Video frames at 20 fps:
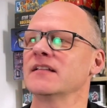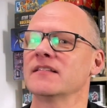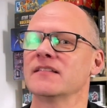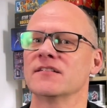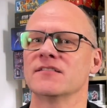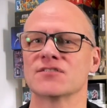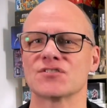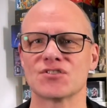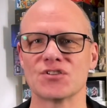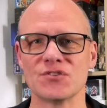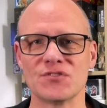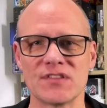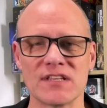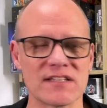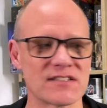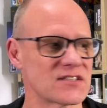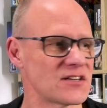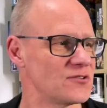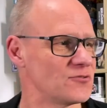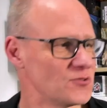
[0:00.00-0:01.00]
There are two
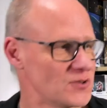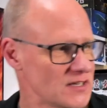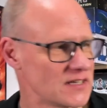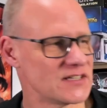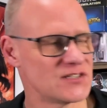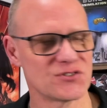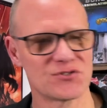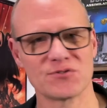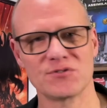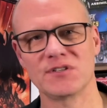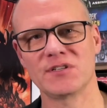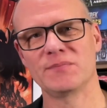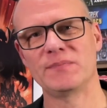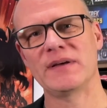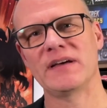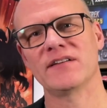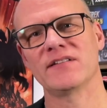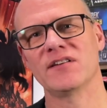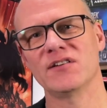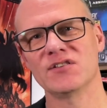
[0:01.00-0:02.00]
things I really enjoyed
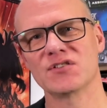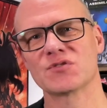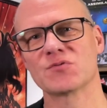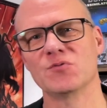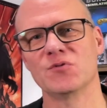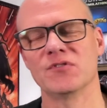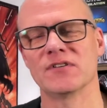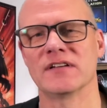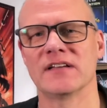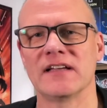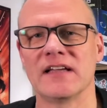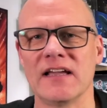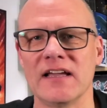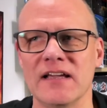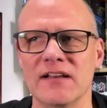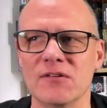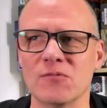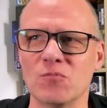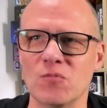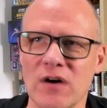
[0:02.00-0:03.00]
about Oathsworn,
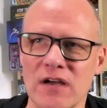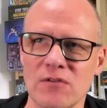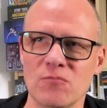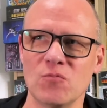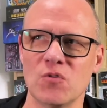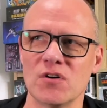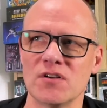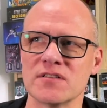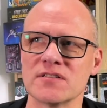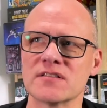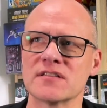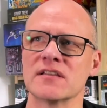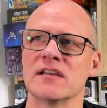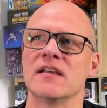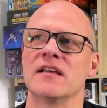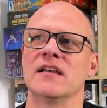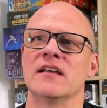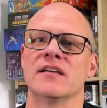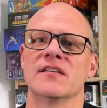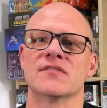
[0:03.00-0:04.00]
and one was
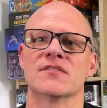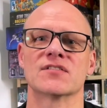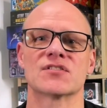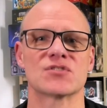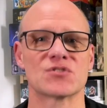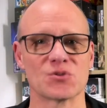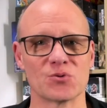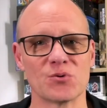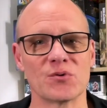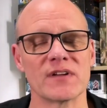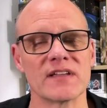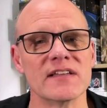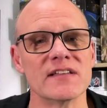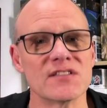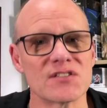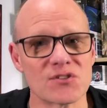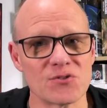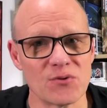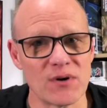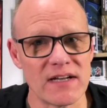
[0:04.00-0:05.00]
the story
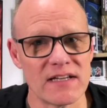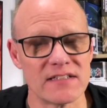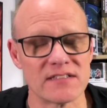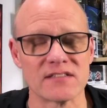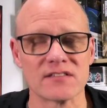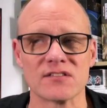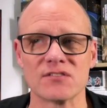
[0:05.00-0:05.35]
is great.